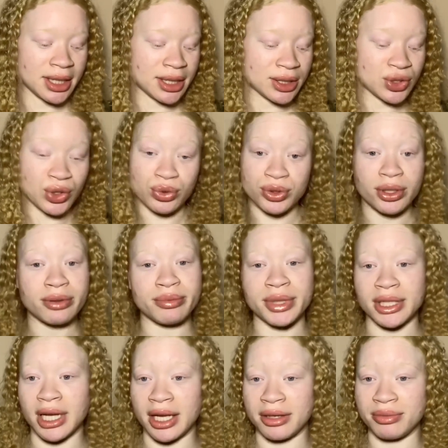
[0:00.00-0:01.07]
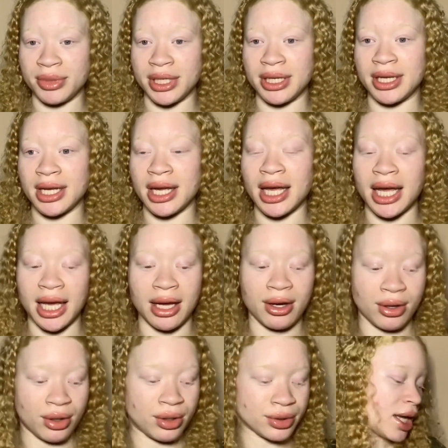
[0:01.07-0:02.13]
So don't be like me at
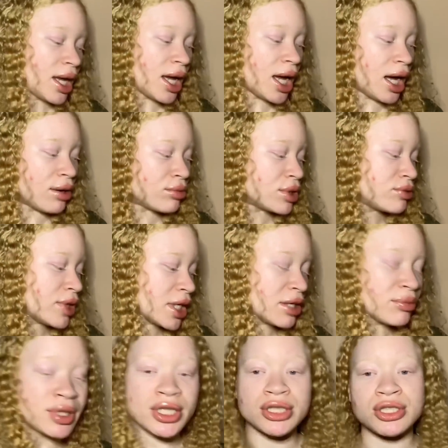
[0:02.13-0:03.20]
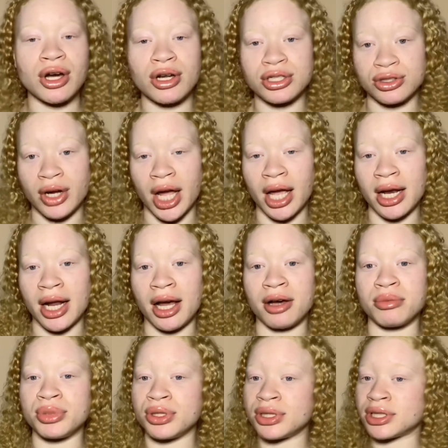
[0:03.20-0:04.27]
all. I would recommend y'all trying out
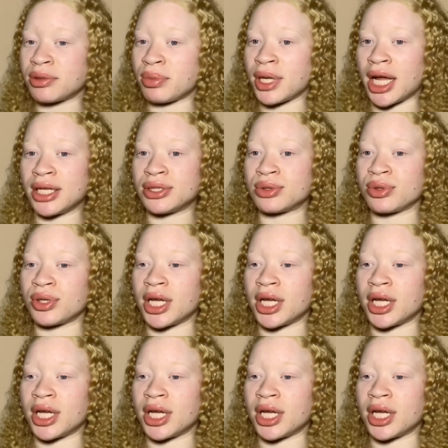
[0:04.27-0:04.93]
beauty supply store